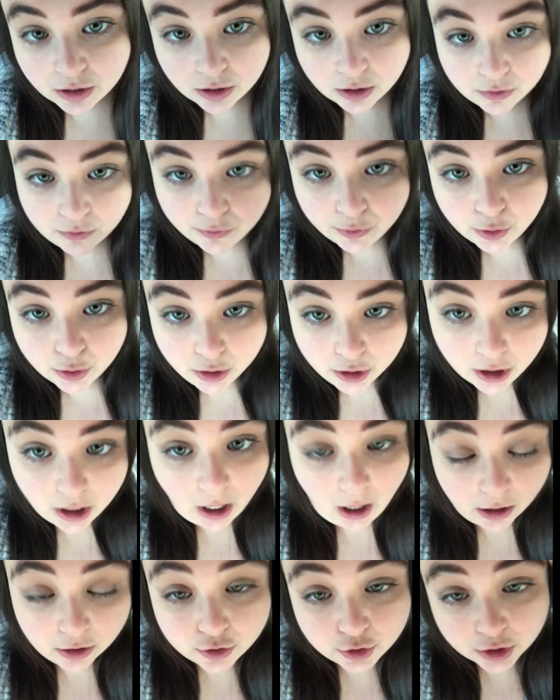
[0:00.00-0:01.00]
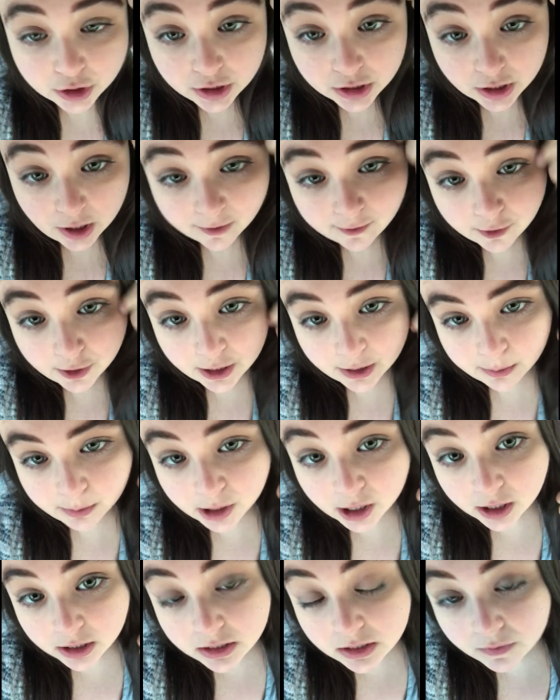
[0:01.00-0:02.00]
if you're actually suffering
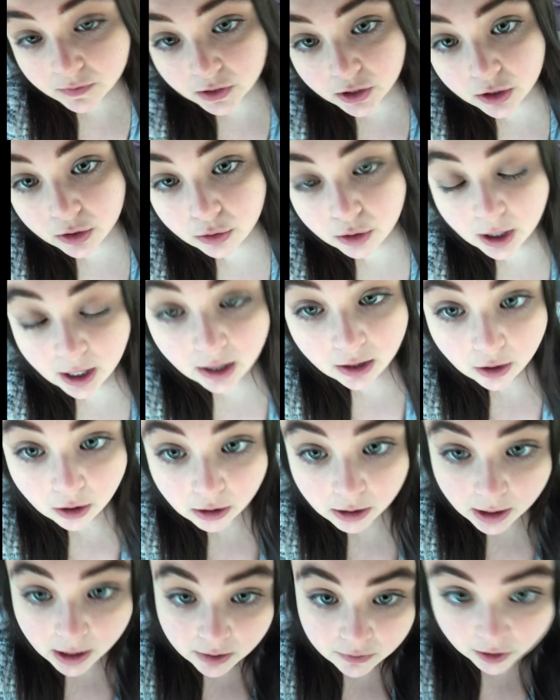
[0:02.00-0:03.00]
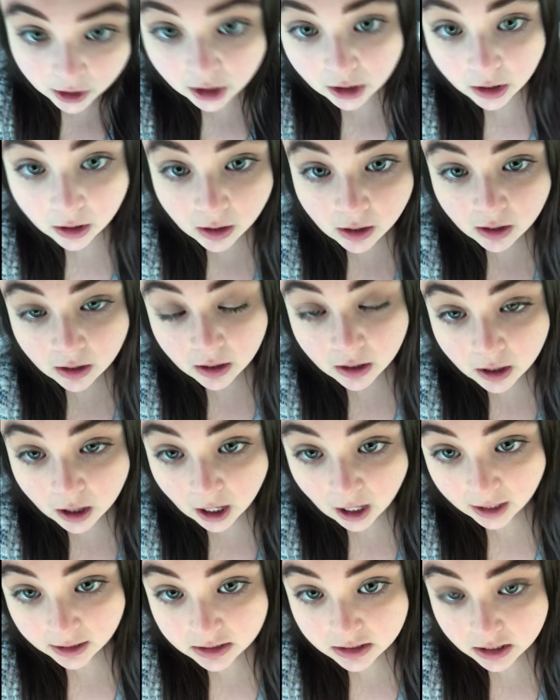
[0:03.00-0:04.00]
because of it or not having
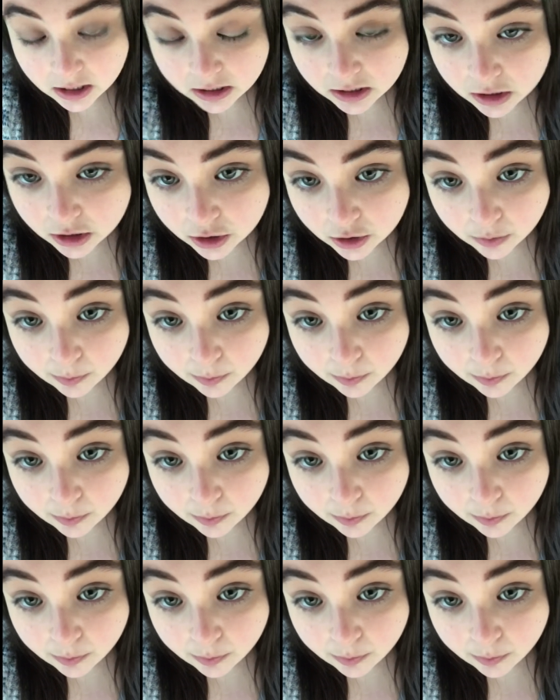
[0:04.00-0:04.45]
access to your